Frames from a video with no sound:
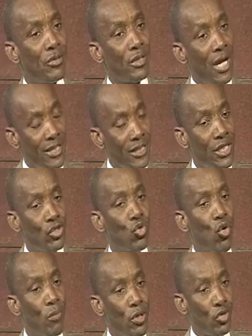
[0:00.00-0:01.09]
I think they should
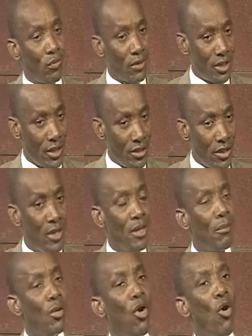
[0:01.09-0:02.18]
open it up again, but
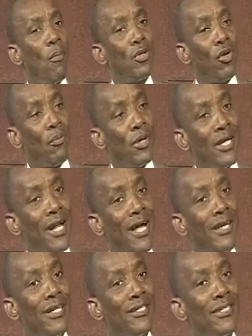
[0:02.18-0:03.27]
don't open it up again and
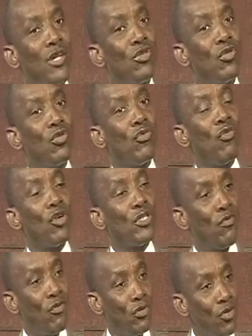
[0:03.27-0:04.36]
then try to force a
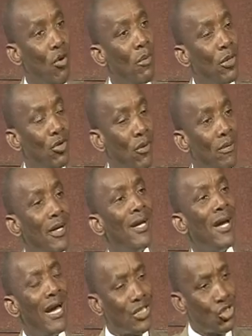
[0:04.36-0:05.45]
vote. Open it up
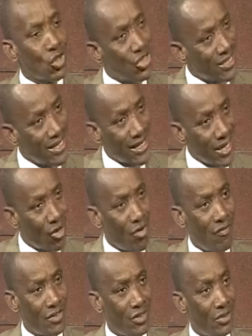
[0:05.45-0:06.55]
and sustain a
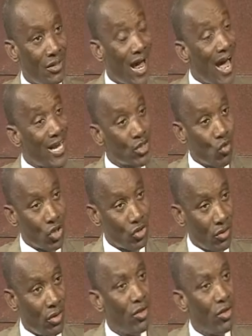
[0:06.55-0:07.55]
conversation. Ask questions.